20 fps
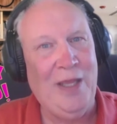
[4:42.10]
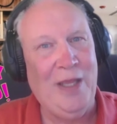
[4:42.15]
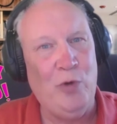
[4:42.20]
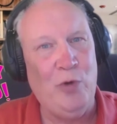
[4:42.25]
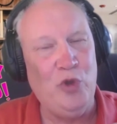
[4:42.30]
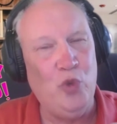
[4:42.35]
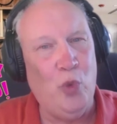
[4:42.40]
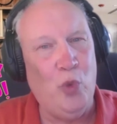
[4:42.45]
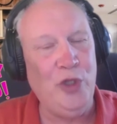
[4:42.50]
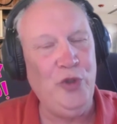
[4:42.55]
that
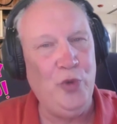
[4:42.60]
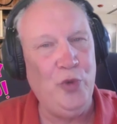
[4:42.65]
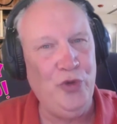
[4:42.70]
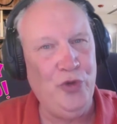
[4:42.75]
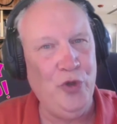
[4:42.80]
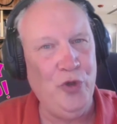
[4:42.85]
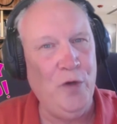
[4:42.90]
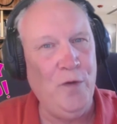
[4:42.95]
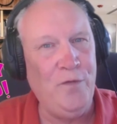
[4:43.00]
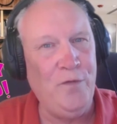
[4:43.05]
was once
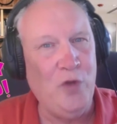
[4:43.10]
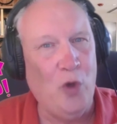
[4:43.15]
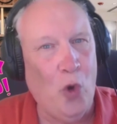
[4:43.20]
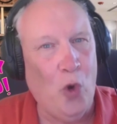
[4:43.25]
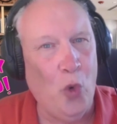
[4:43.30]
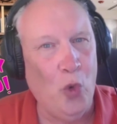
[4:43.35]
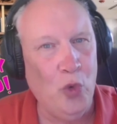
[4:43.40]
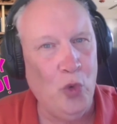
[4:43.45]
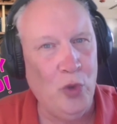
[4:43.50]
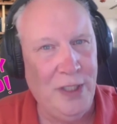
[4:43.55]
reserved
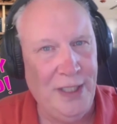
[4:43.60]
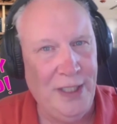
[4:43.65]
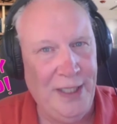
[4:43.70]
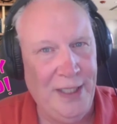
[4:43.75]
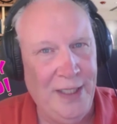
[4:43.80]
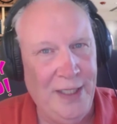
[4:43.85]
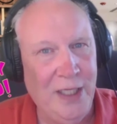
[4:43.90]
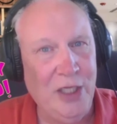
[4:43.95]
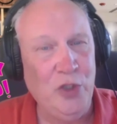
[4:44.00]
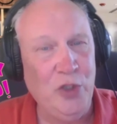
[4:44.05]

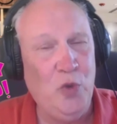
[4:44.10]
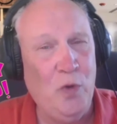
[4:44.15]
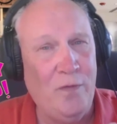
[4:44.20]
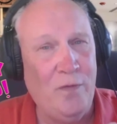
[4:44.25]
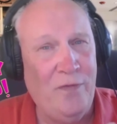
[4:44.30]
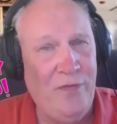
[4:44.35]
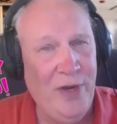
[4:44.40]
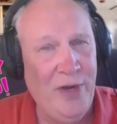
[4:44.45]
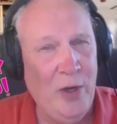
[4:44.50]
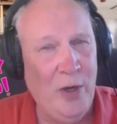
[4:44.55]
only to
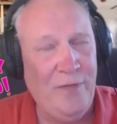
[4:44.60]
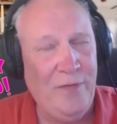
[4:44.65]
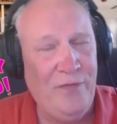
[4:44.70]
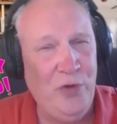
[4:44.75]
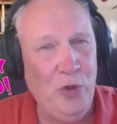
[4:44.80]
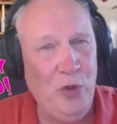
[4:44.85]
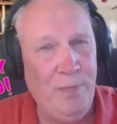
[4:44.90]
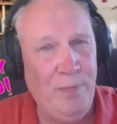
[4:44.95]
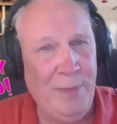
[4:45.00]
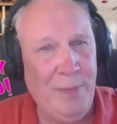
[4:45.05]
a very
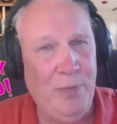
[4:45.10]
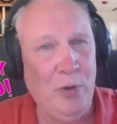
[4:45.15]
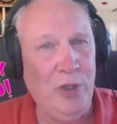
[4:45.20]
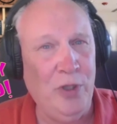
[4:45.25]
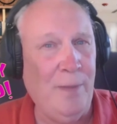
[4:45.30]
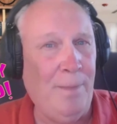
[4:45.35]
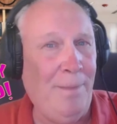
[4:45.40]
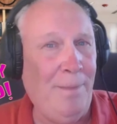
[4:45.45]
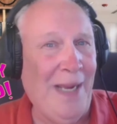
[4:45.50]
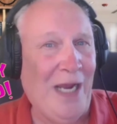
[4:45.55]
few people
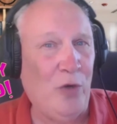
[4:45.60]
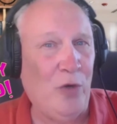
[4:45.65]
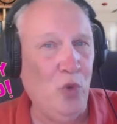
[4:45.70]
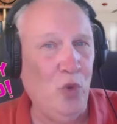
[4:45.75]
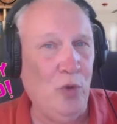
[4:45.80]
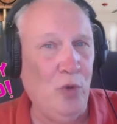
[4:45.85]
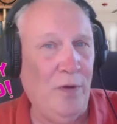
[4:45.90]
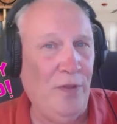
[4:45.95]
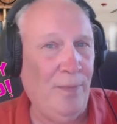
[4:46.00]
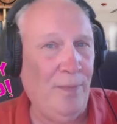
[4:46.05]
in the back
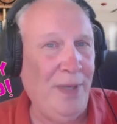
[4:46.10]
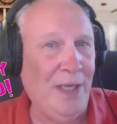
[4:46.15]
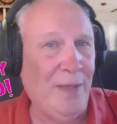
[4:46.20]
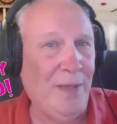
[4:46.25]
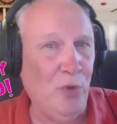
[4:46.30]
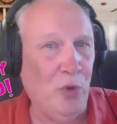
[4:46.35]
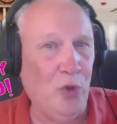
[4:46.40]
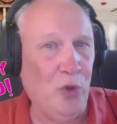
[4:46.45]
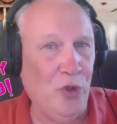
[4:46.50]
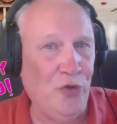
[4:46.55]
room of the
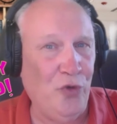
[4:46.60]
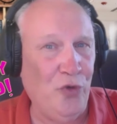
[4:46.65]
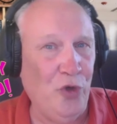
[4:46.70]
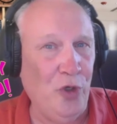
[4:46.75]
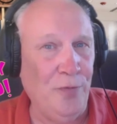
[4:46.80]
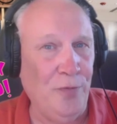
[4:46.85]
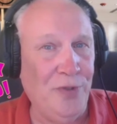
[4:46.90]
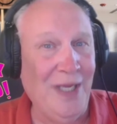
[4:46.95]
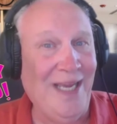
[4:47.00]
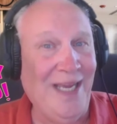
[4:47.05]
big brokerage
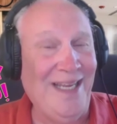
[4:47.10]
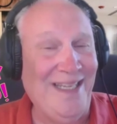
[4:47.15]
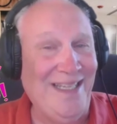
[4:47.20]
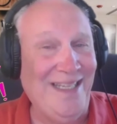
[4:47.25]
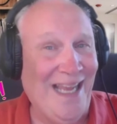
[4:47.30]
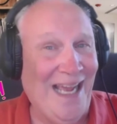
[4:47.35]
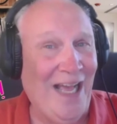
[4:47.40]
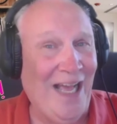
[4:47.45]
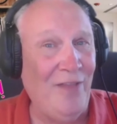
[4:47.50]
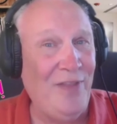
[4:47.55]
firms.
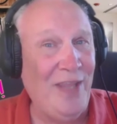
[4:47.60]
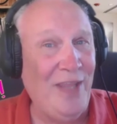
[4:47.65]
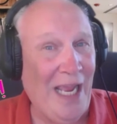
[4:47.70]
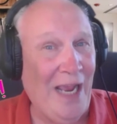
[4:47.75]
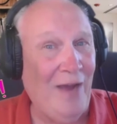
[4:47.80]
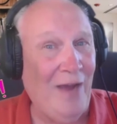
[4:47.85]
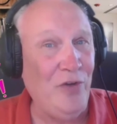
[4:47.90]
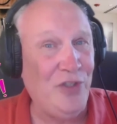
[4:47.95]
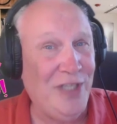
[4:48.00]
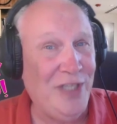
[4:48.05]
Now the
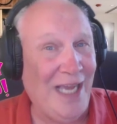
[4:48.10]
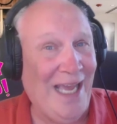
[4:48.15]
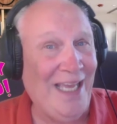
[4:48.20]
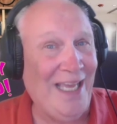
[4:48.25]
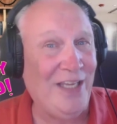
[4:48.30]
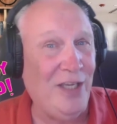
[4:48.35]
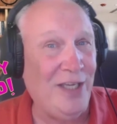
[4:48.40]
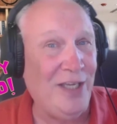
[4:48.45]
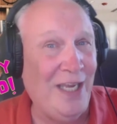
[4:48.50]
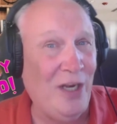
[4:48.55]
average
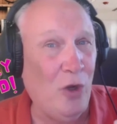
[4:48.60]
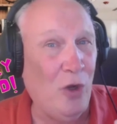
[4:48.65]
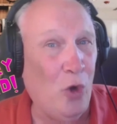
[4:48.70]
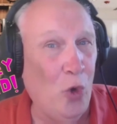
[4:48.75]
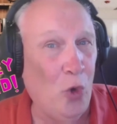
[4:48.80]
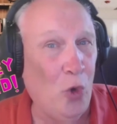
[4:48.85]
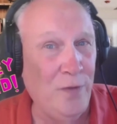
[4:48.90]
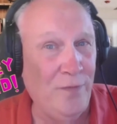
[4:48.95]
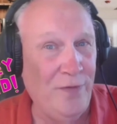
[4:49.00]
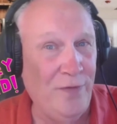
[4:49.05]
guy could get a
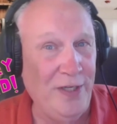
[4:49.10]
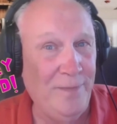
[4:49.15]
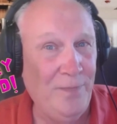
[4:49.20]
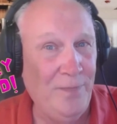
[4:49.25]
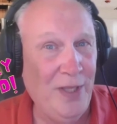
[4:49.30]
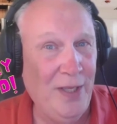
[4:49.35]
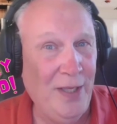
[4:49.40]
hold of it.